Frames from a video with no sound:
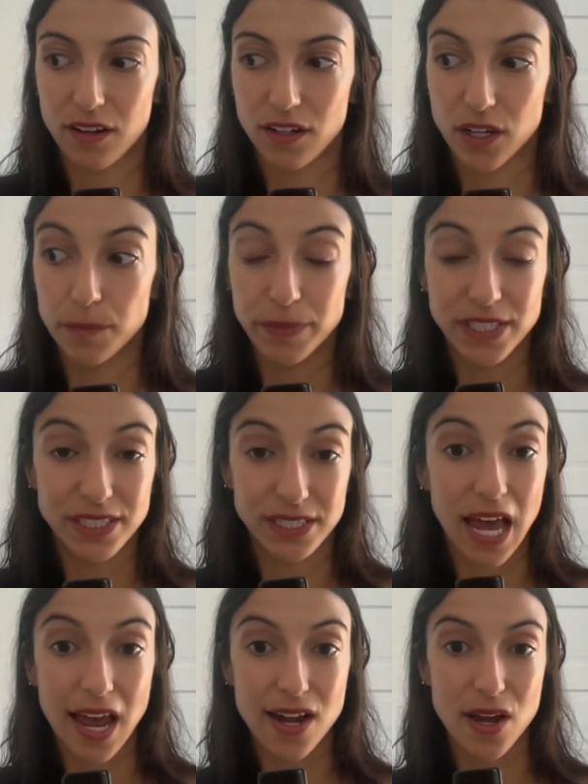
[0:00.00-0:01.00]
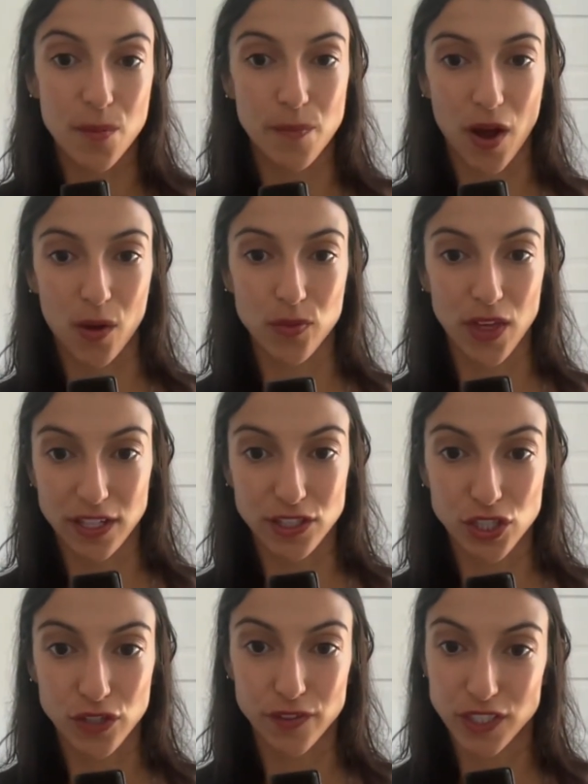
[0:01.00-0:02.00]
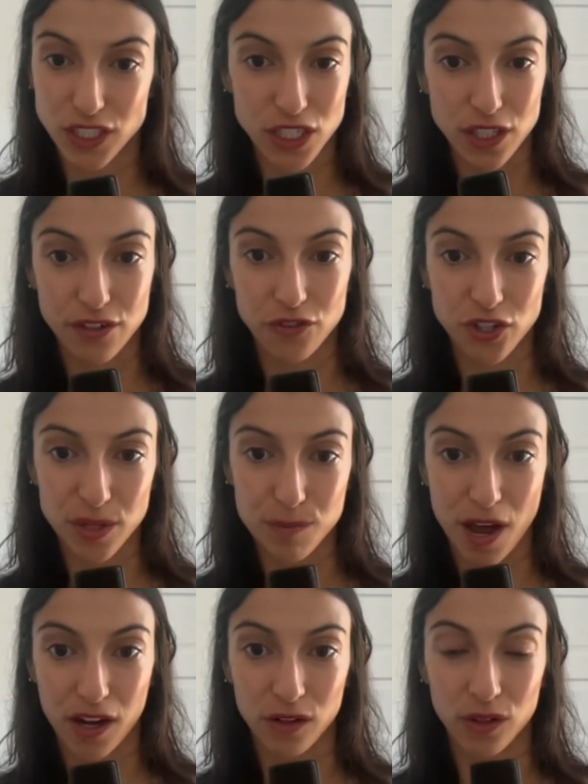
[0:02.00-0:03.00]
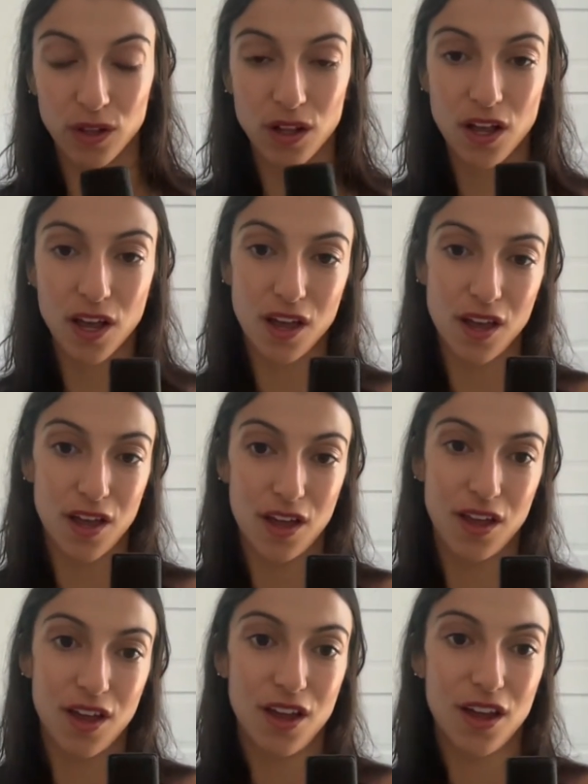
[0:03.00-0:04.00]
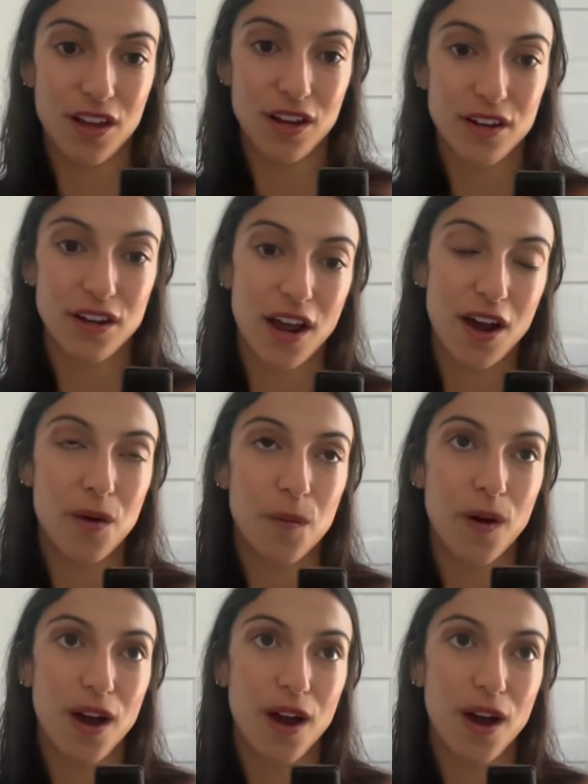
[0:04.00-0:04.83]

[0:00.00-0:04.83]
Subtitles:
can be said about that service delivery model. Now,